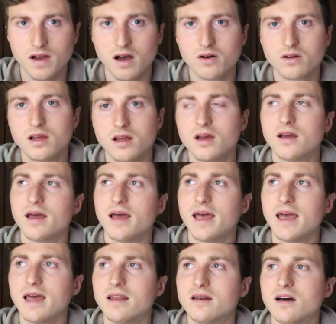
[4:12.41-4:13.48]
out
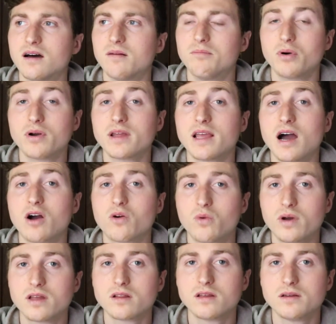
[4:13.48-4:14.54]
and burning out
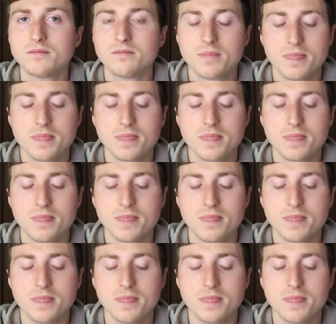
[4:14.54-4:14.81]
quickly.